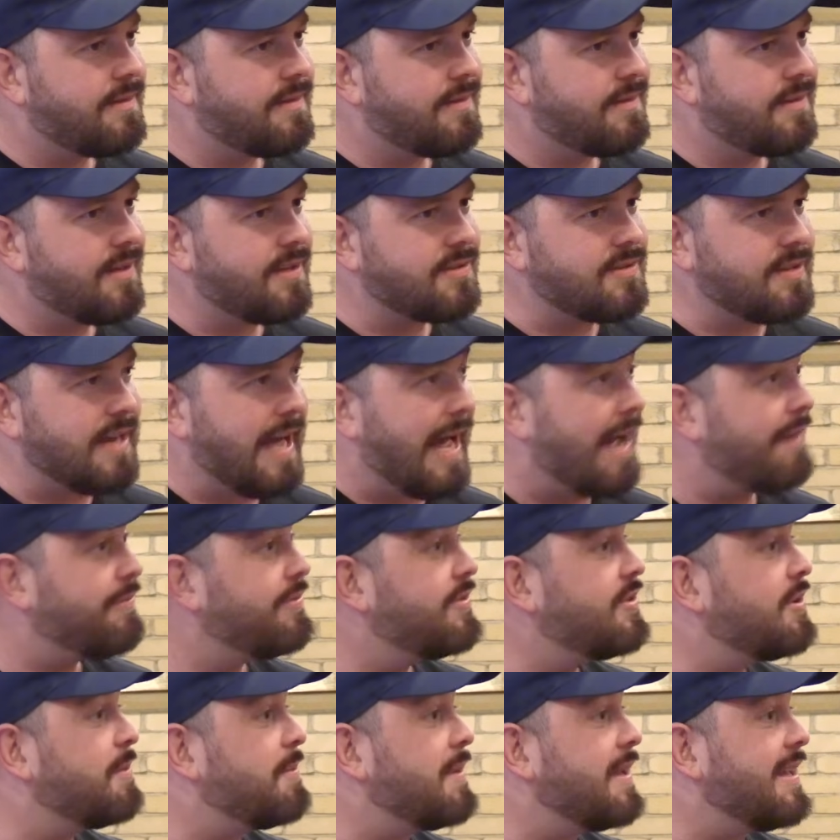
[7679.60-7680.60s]
doesn't
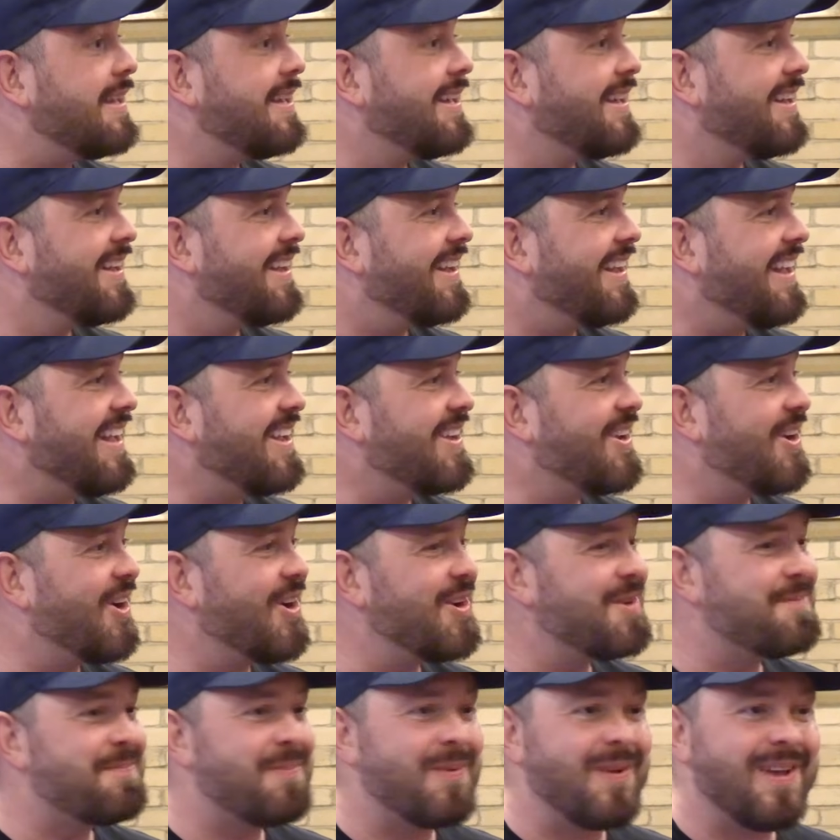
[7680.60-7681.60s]
have to be. It
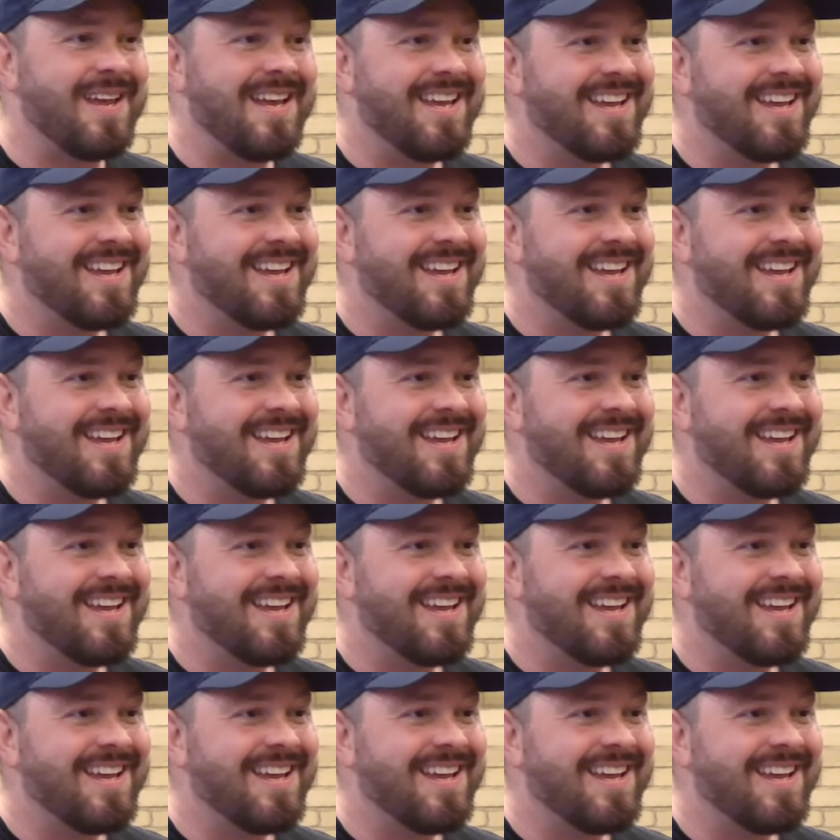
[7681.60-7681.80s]
could be